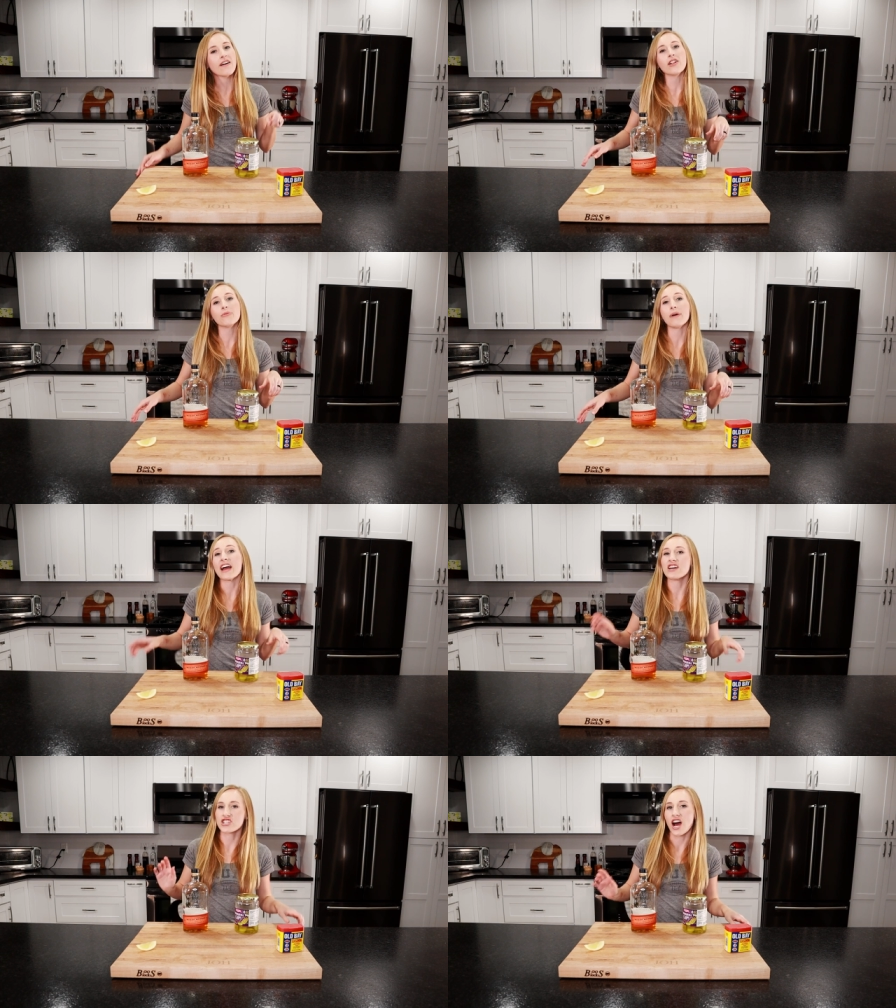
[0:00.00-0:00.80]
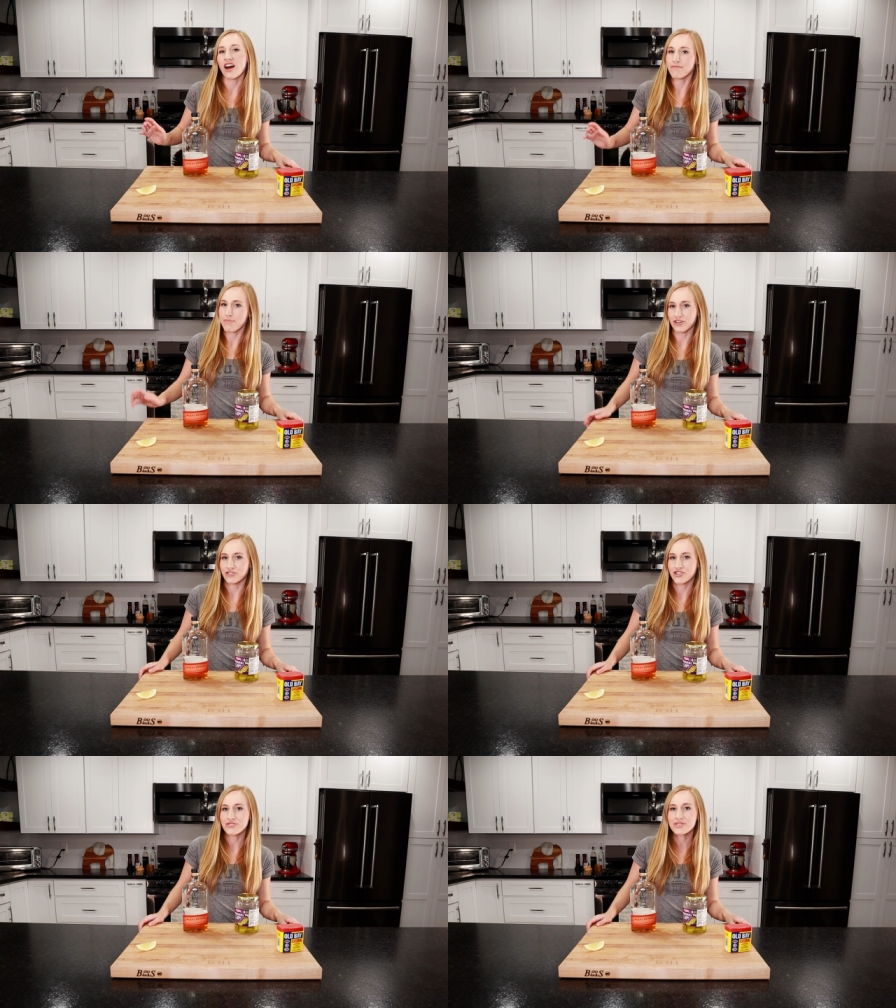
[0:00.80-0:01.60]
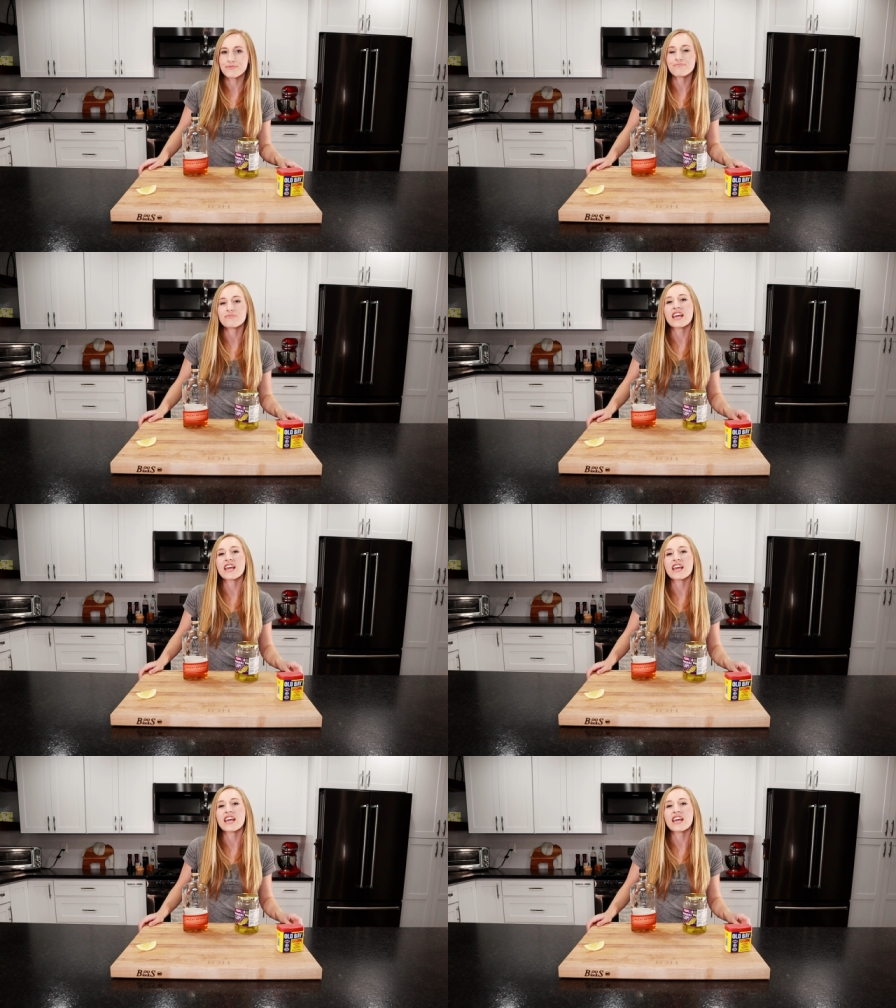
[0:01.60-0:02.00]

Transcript: followed by a shot of pickle juice.